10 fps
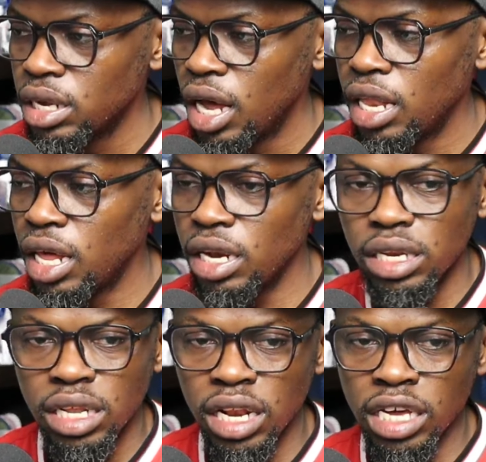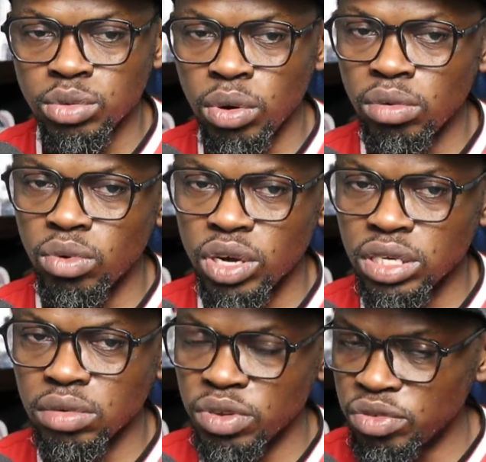And then the next one
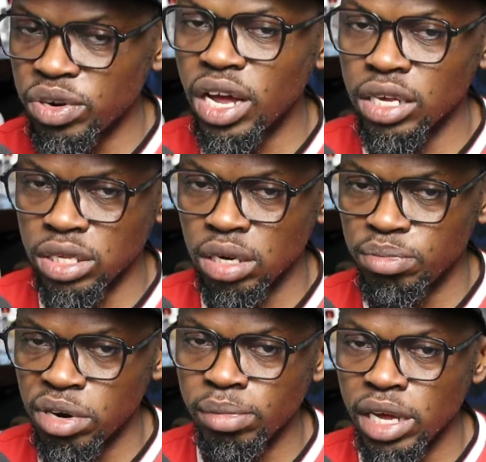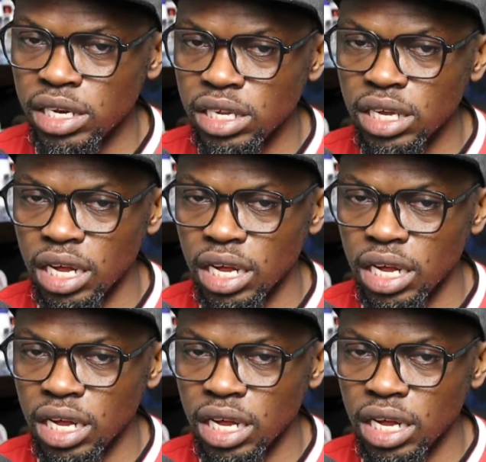was with regards to the Premier League.